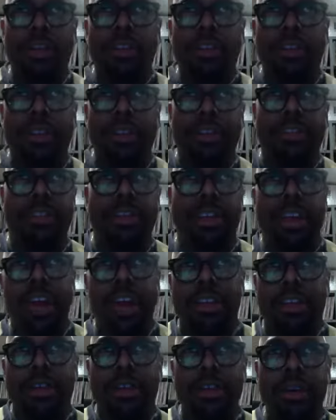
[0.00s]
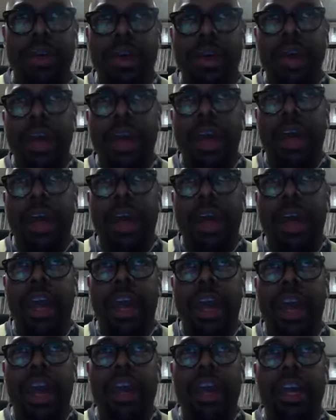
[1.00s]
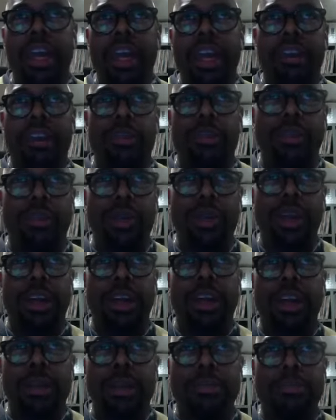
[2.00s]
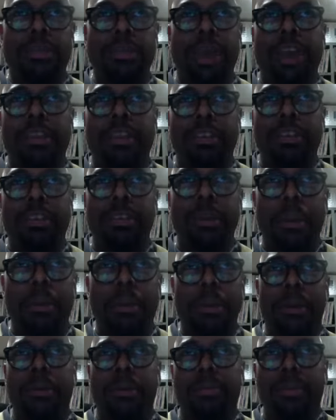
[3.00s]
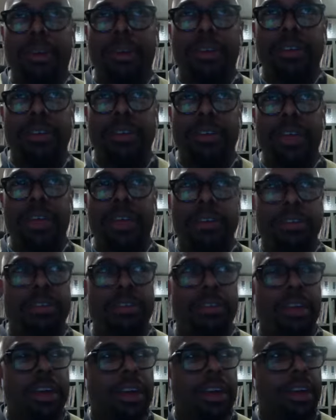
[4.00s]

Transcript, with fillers: this together and it really makes perfect sense.